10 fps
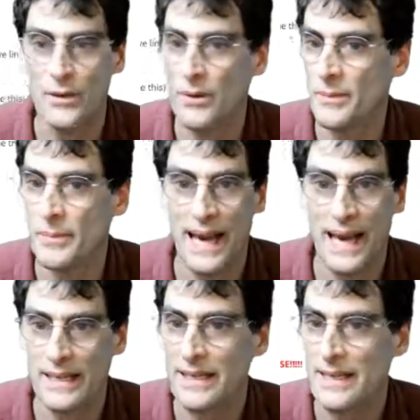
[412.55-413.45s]
going
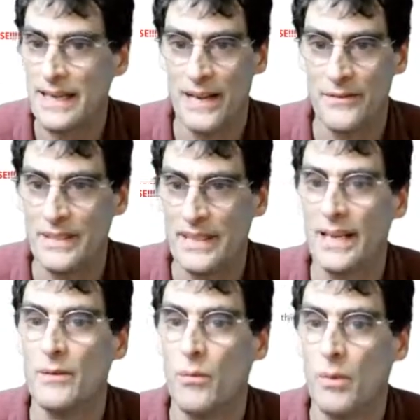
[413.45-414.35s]
back every
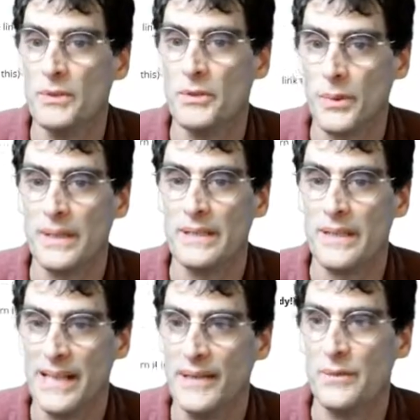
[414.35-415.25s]
day, what we're doing
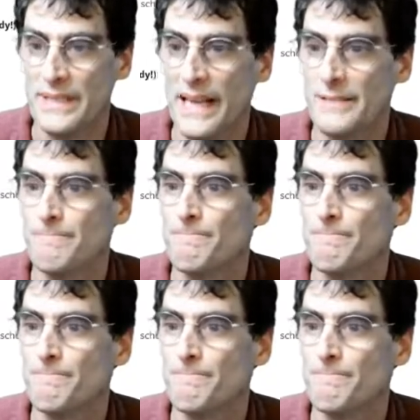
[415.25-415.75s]
every day.